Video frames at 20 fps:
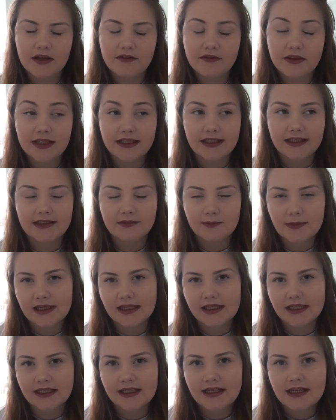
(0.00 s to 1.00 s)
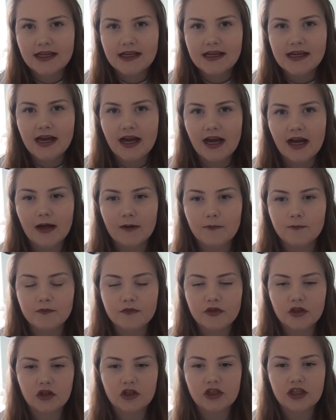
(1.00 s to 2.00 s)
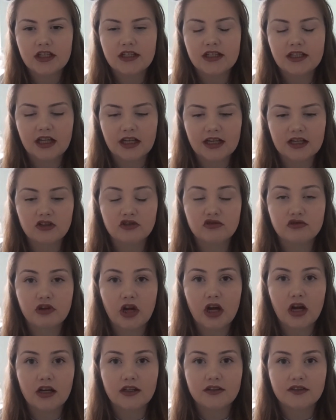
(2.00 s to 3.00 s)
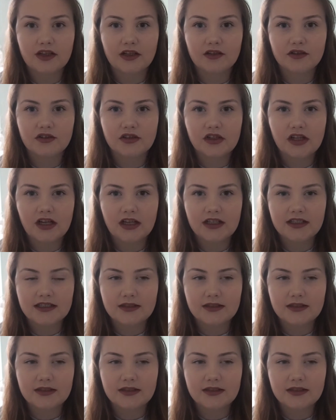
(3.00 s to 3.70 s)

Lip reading: I think it is Mickey, on the like grass outside.